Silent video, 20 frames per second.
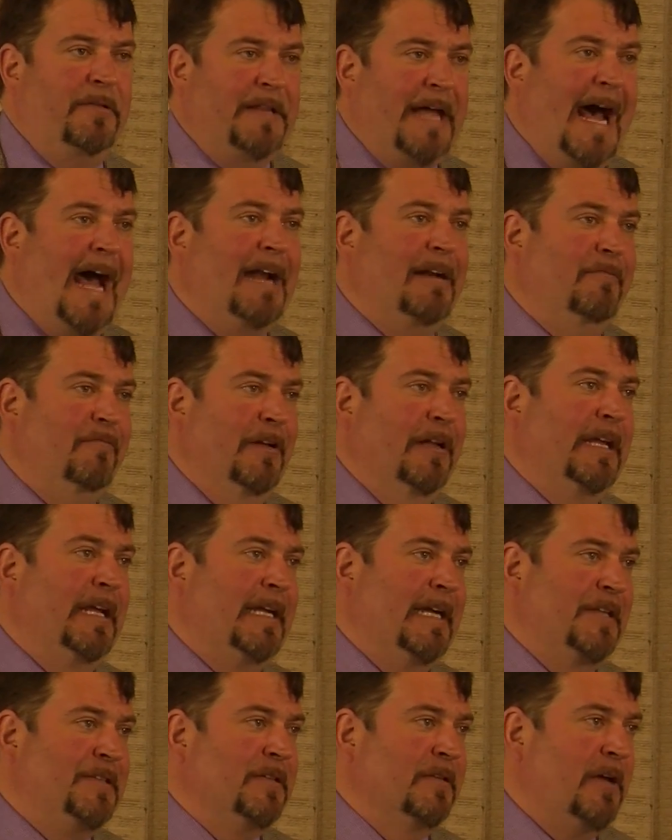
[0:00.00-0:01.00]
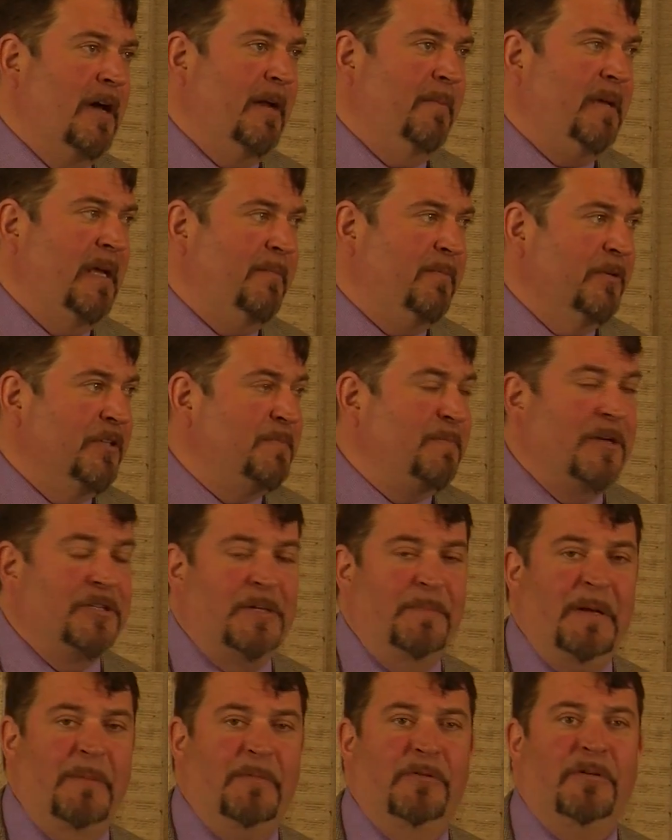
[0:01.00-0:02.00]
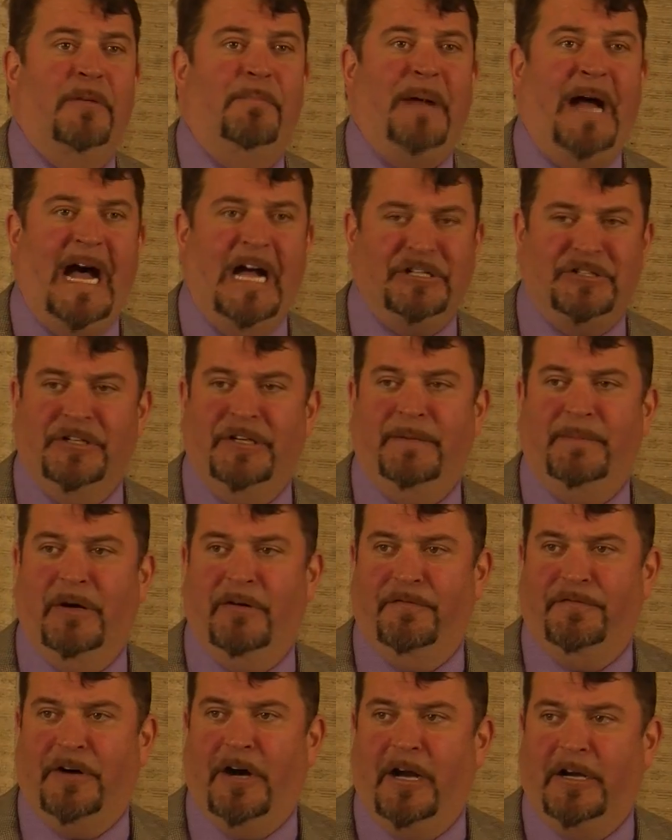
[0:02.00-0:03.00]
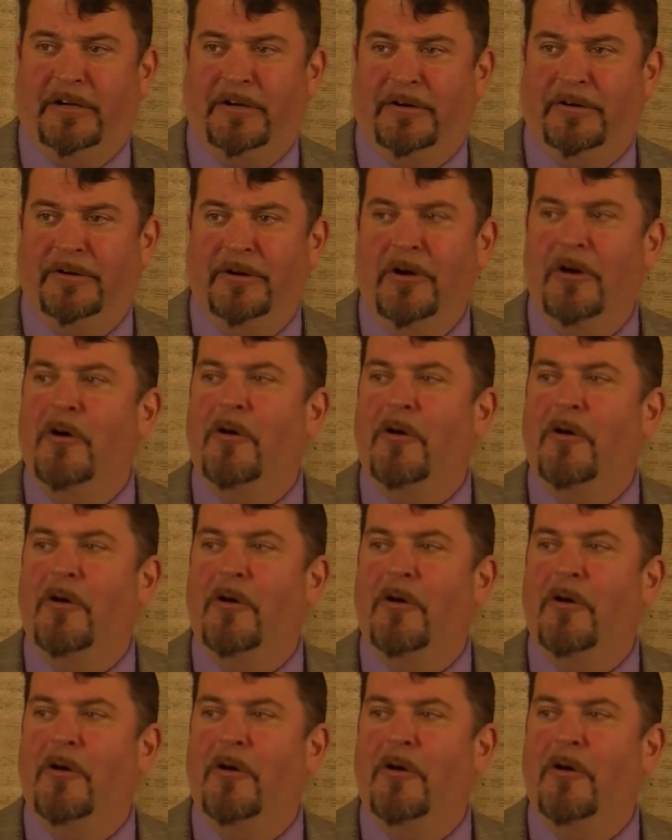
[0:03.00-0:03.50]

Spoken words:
That really gets a lot of people, especially people who are passionate about vodka